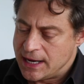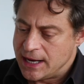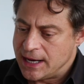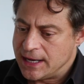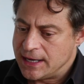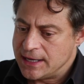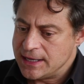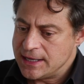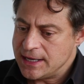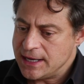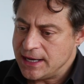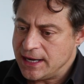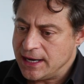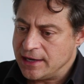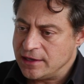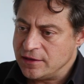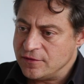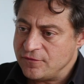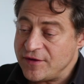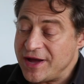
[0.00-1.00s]

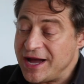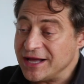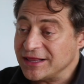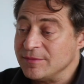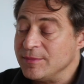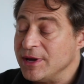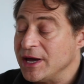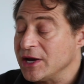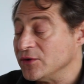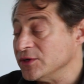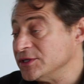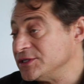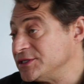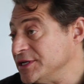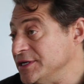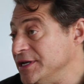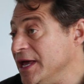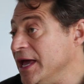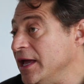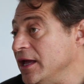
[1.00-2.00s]
And the fact of the matter is
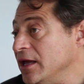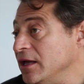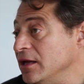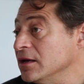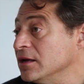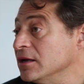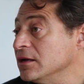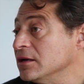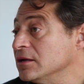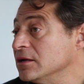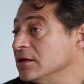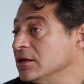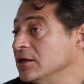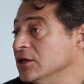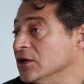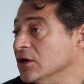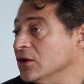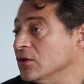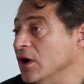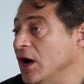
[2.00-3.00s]
today,
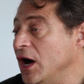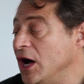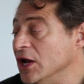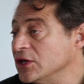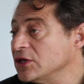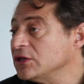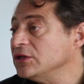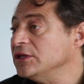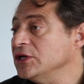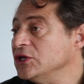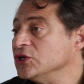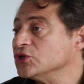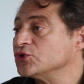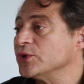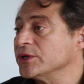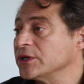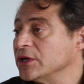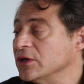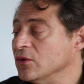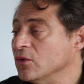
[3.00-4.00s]
unclean
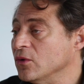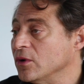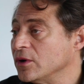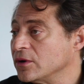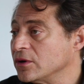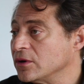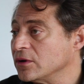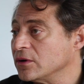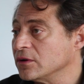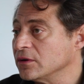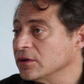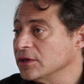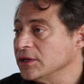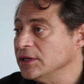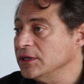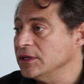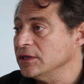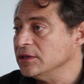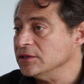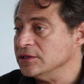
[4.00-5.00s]
drinking water
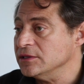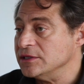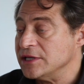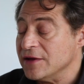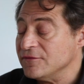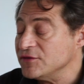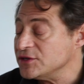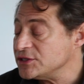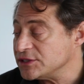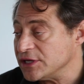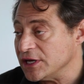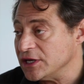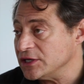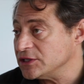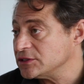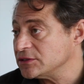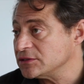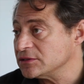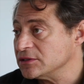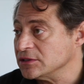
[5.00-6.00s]

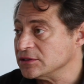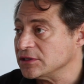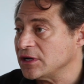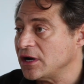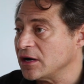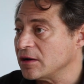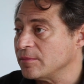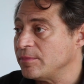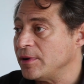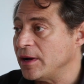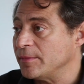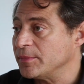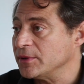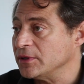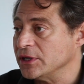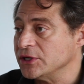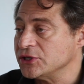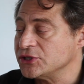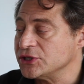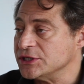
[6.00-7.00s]
devastates entire
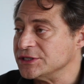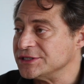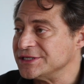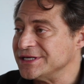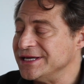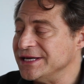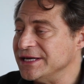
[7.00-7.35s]
populations.